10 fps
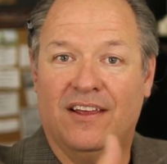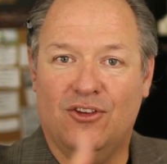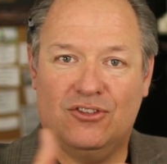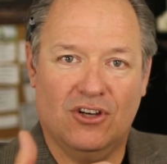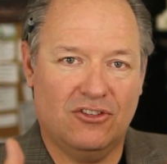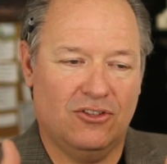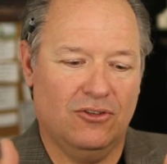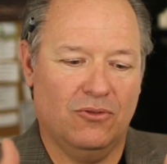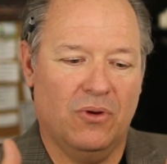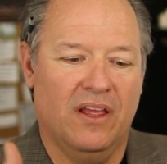You start
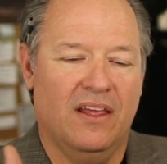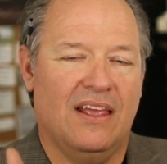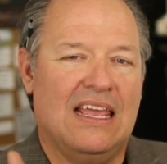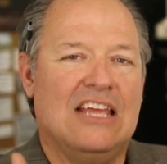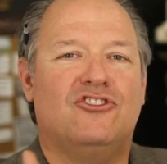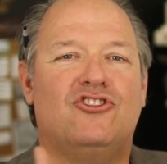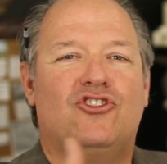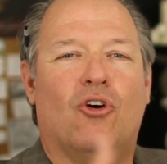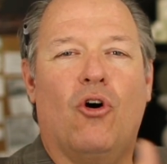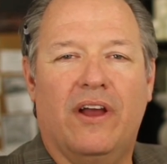to
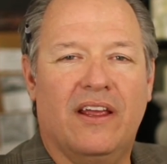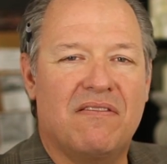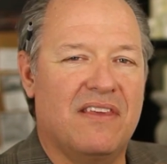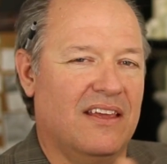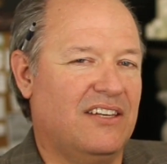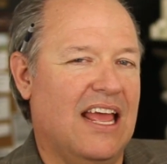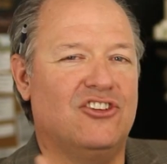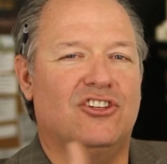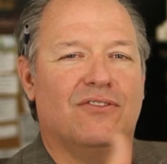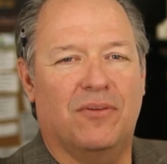enjoy the
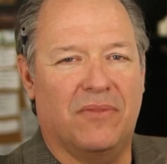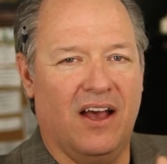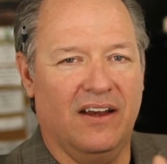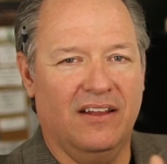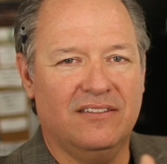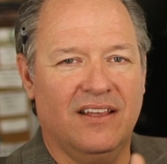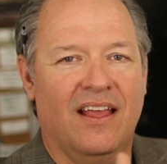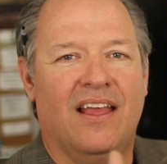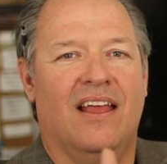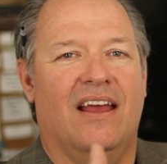attention from the audience,
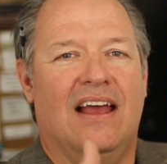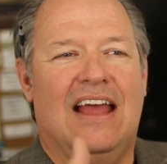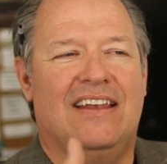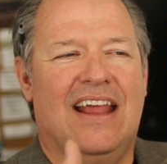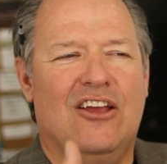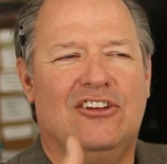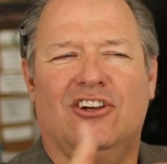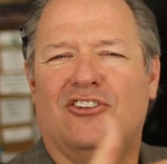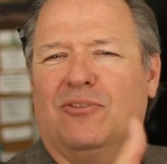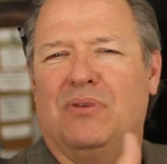and now you
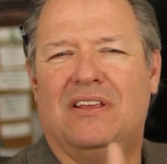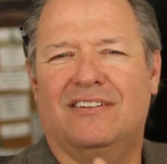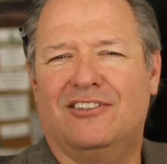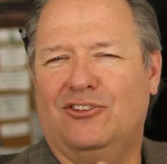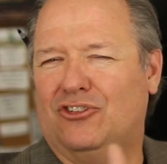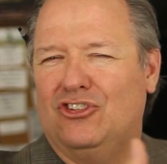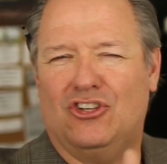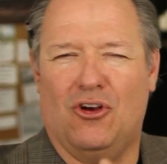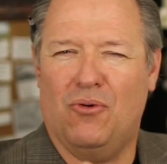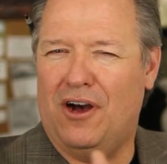start to be this little
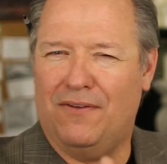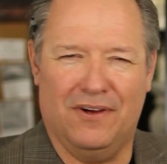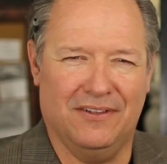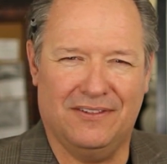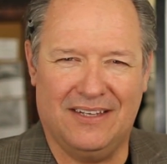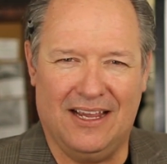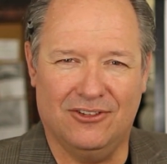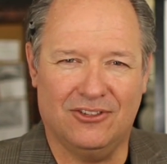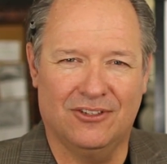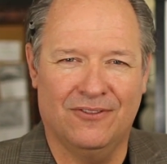show-off on
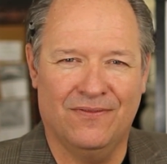stage.